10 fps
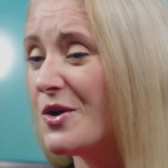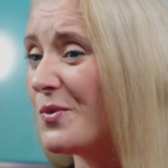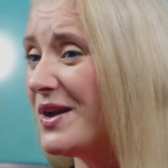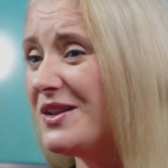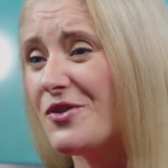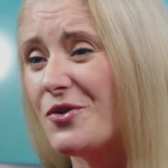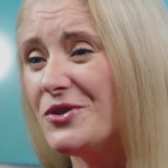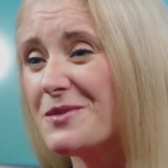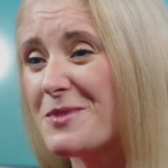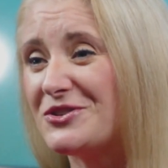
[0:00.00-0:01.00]
one of
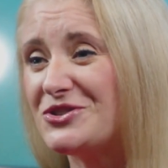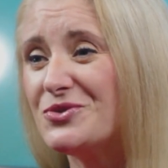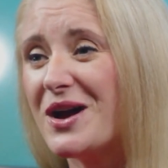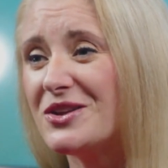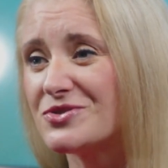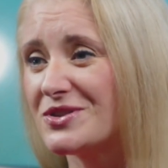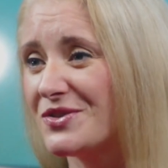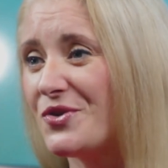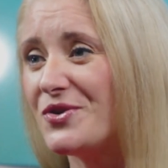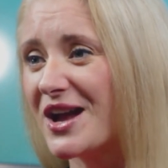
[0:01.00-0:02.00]
only about 200 in the
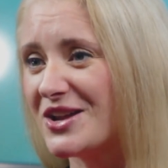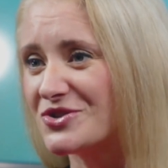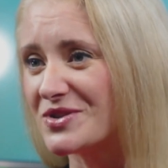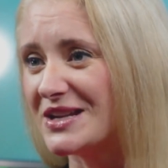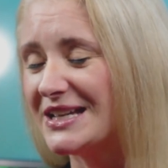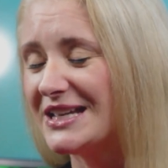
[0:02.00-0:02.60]
whole country.